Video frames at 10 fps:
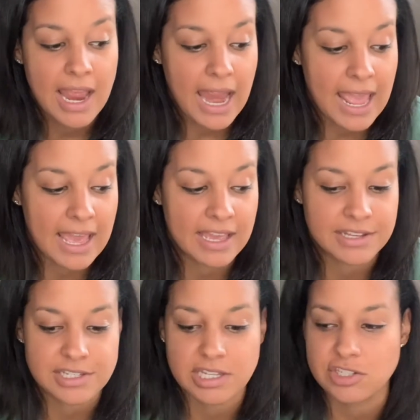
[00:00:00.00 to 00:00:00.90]

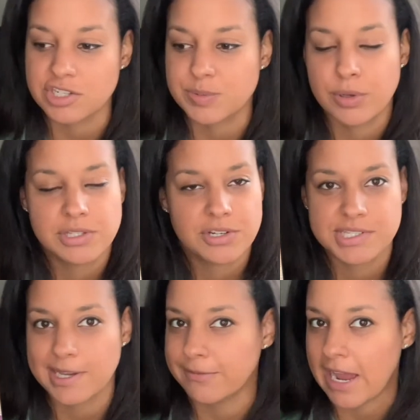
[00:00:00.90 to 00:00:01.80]
and just puts
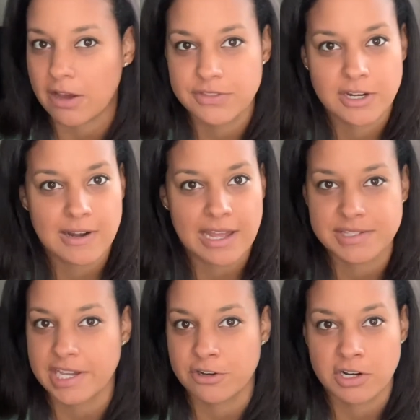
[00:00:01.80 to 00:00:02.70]
herself out there
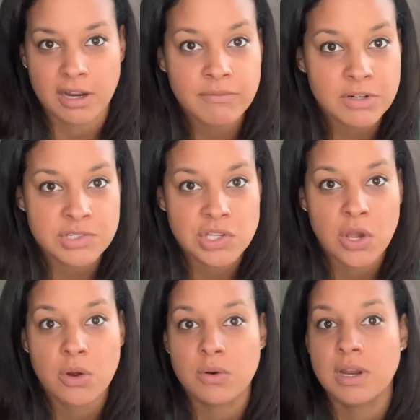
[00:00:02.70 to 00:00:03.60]
outside her comfort
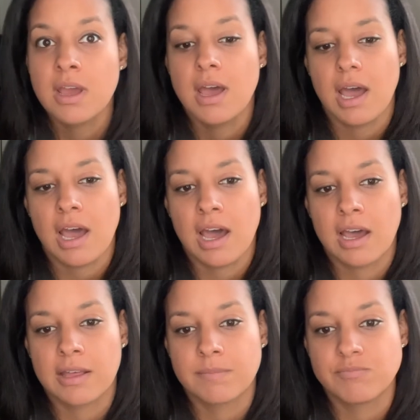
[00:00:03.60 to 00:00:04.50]
zone
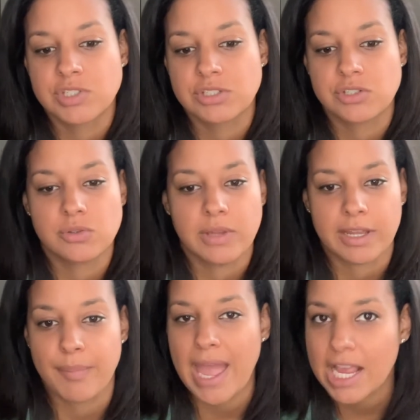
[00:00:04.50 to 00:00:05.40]
to do
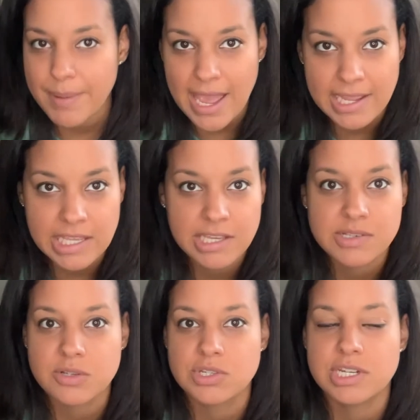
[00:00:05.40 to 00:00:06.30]
like backpacking.
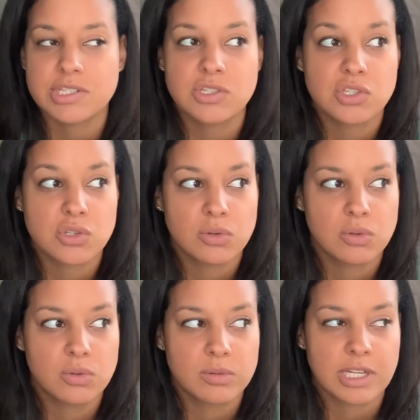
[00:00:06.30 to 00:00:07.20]
So she doesn't
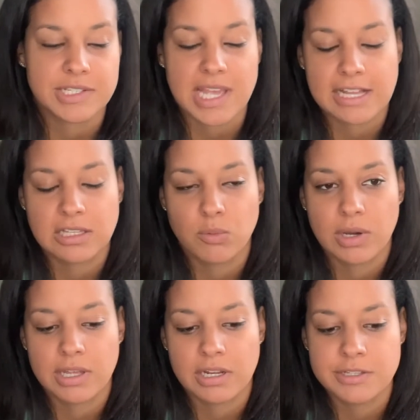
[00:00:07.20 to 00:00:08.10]
do exactly
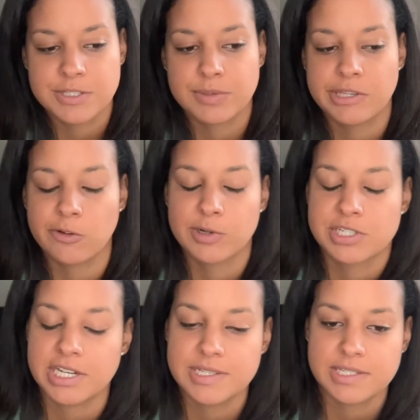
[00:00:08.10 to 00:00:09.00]
what Elizabeth Gilbert
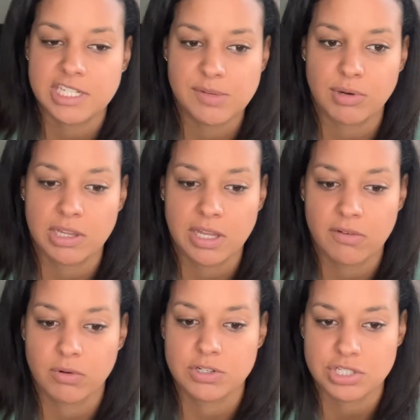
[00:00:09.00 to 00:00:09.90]
does in Eat, Pray,
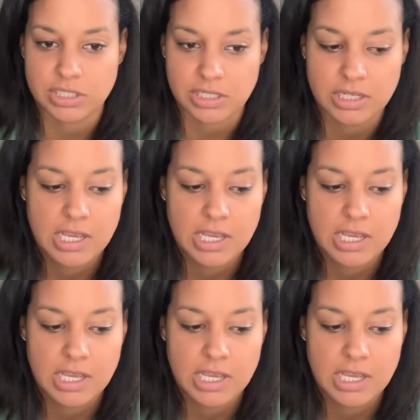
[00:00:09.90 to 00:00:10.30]
Love, where she